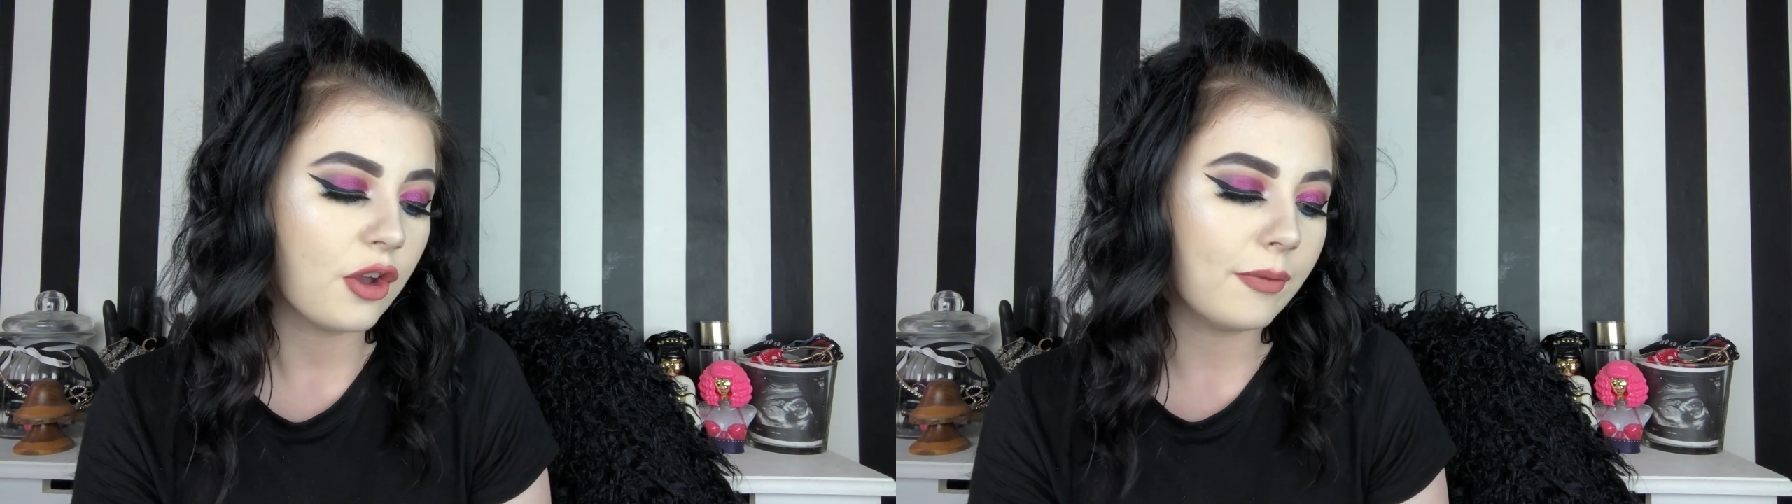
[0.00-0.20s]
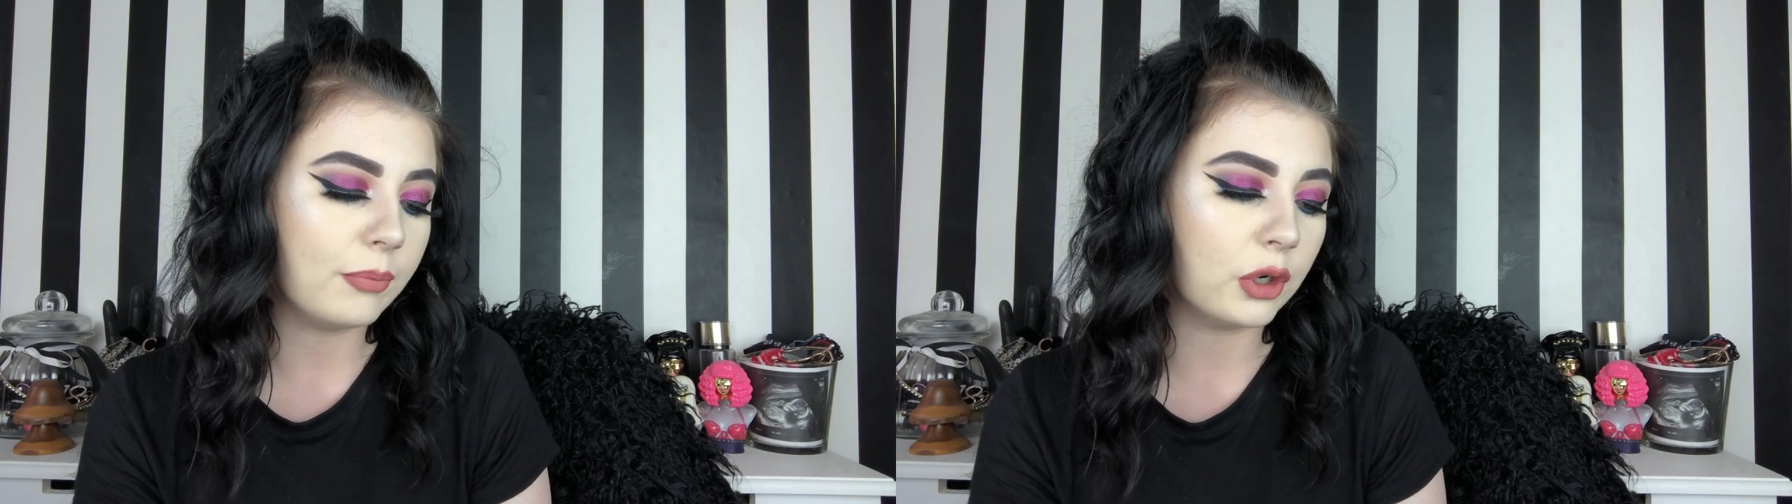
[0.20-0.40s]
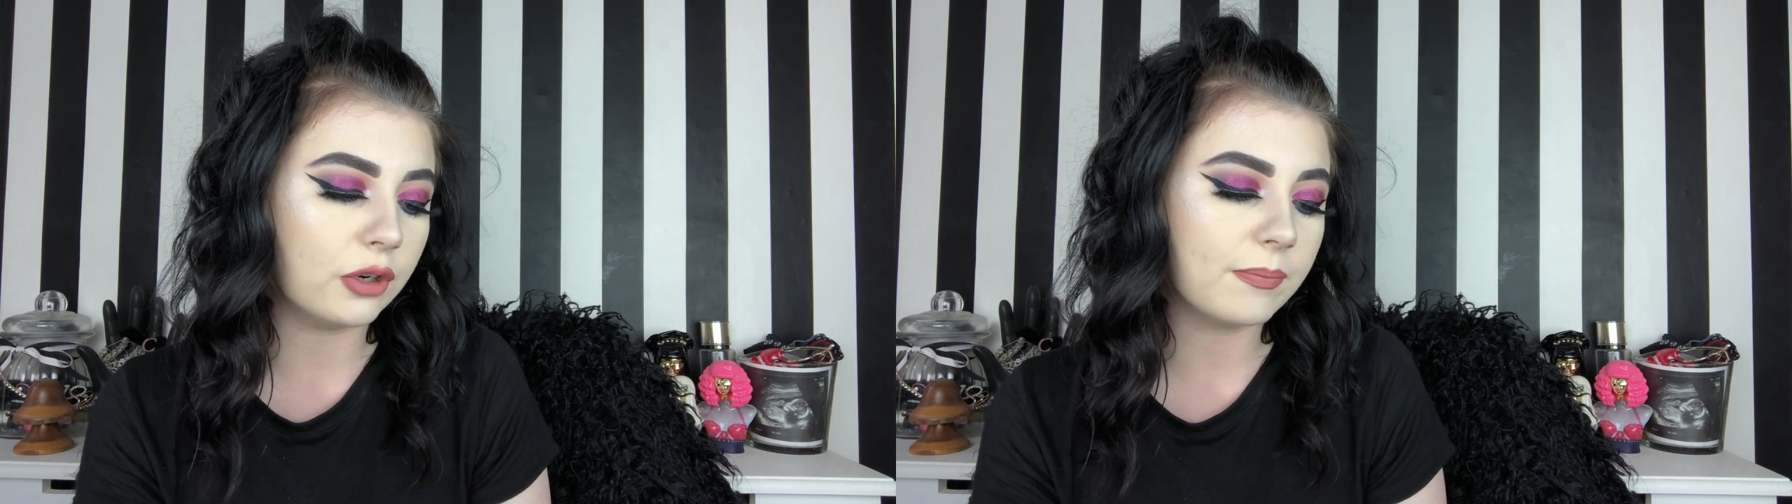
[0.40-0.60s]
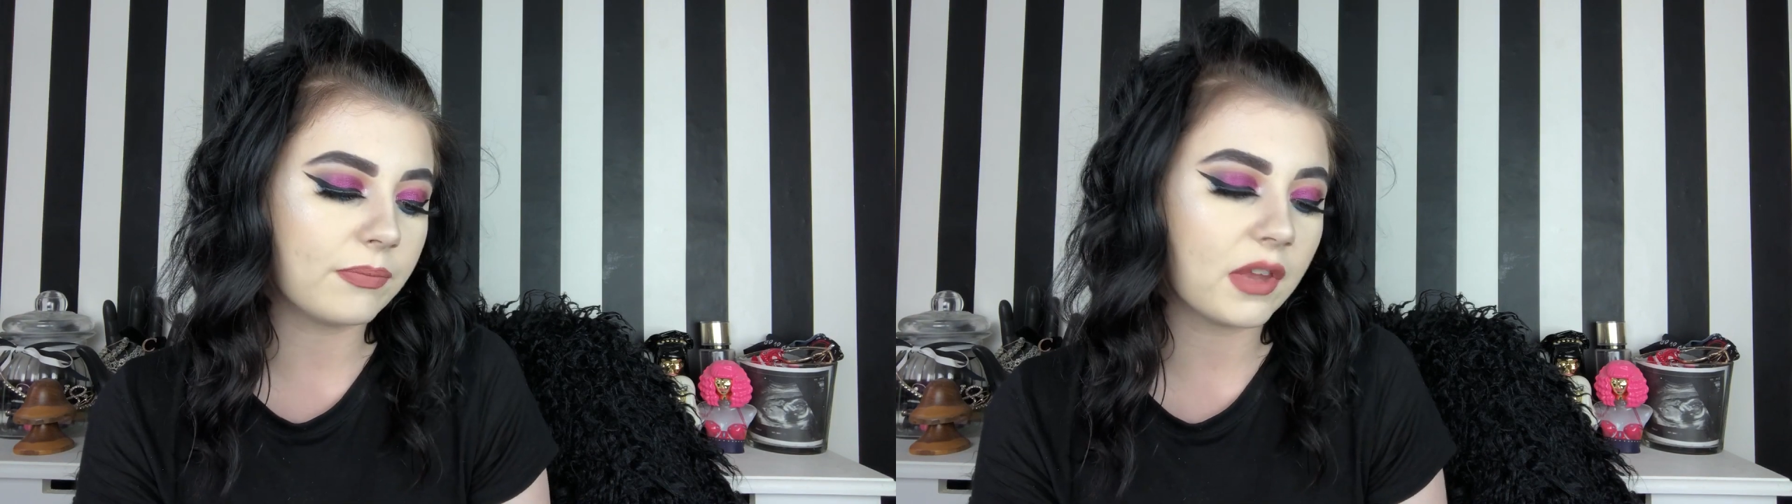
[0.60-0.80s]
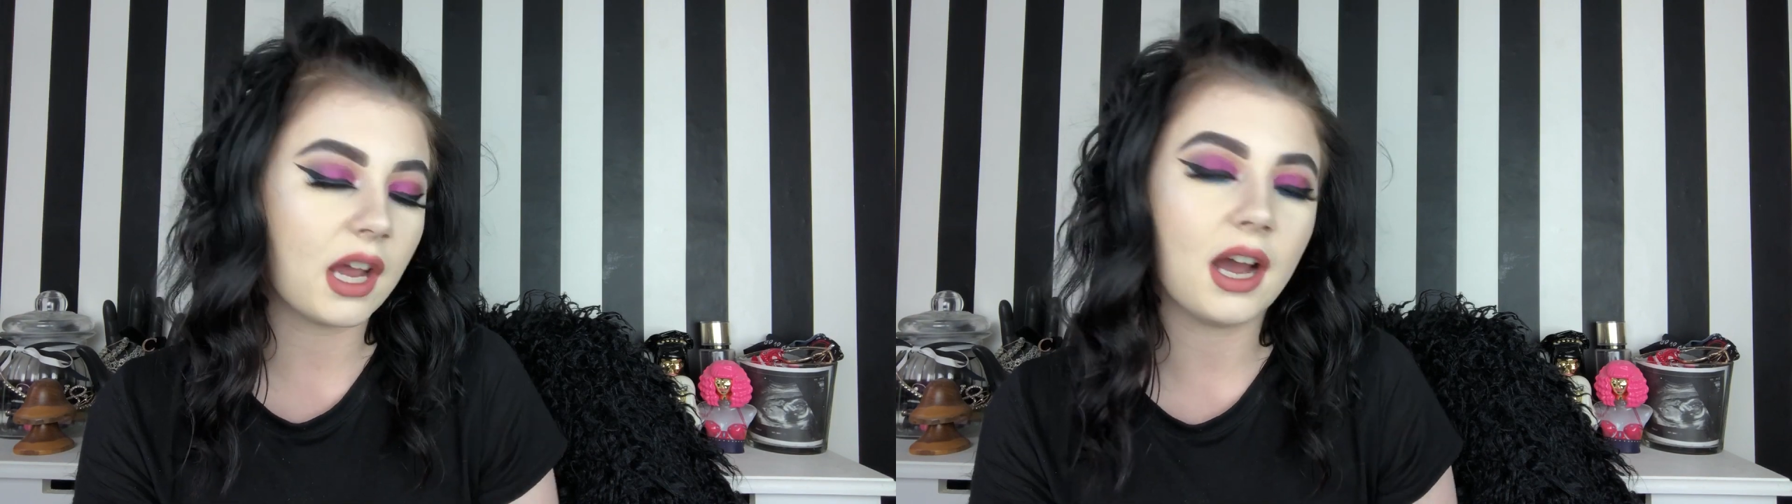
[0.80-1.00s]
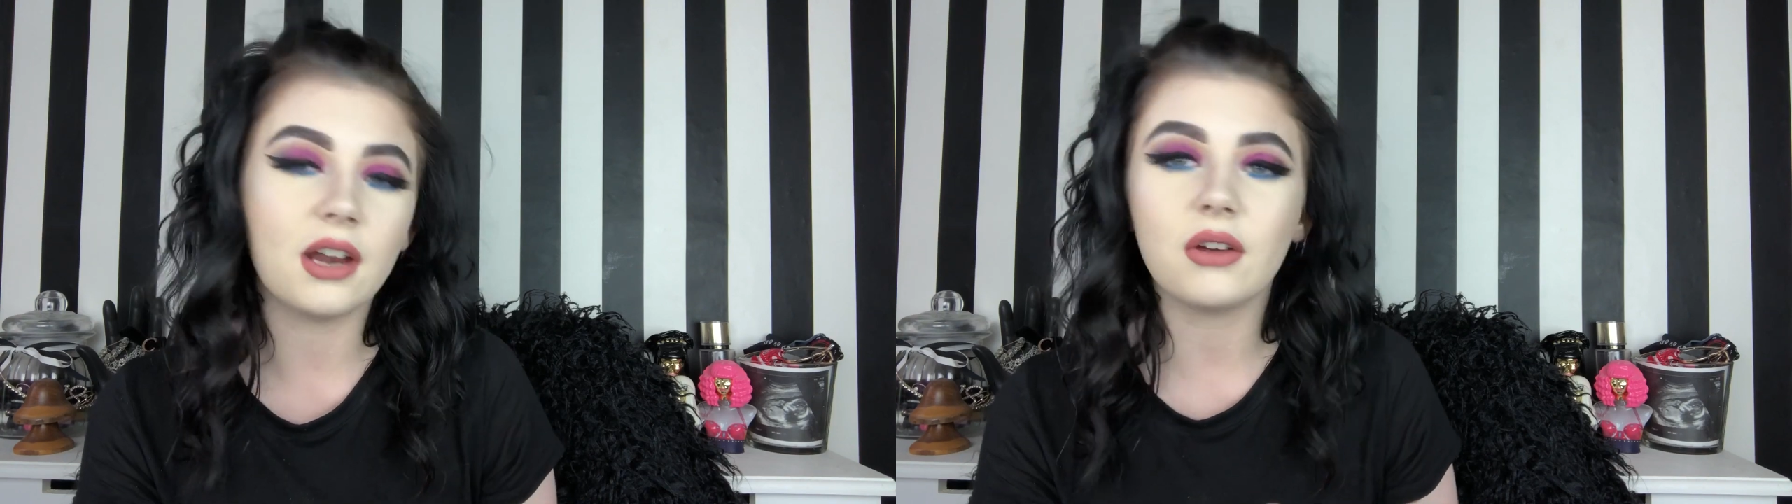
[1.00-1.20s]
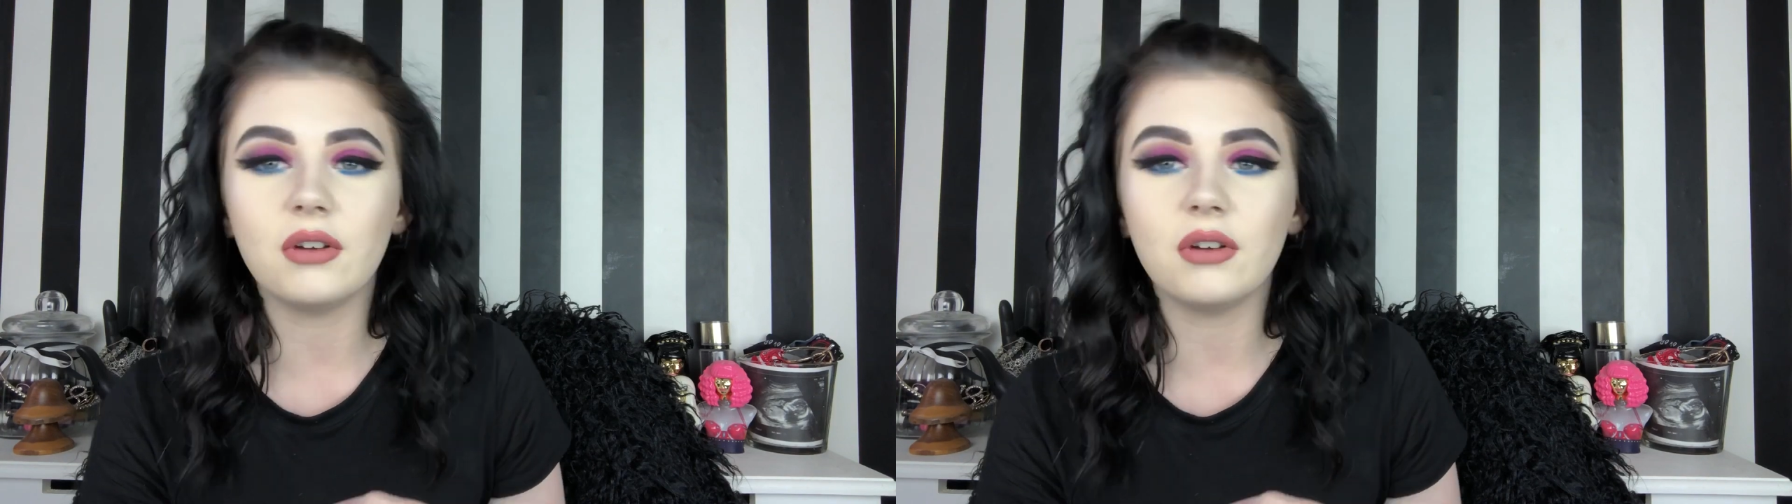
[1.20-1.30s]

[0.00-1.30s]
but I don't